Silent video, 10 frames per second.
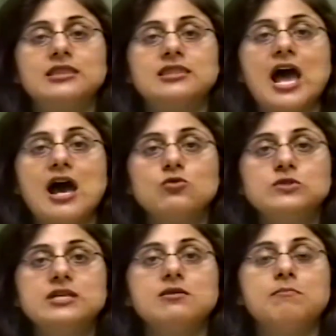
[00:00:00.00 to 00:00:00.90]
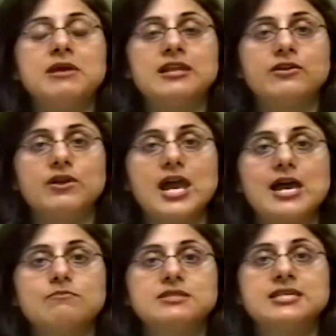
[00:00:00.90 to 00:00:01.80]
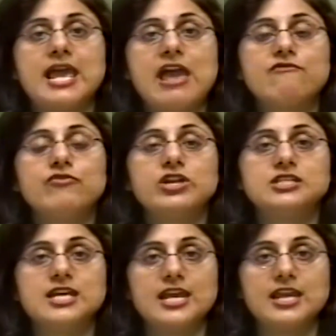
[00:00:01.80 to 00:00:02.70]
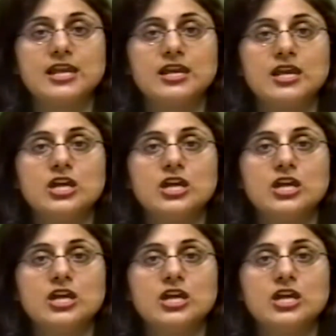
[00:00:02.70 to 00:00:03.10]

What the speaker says: 1000 milligrams every day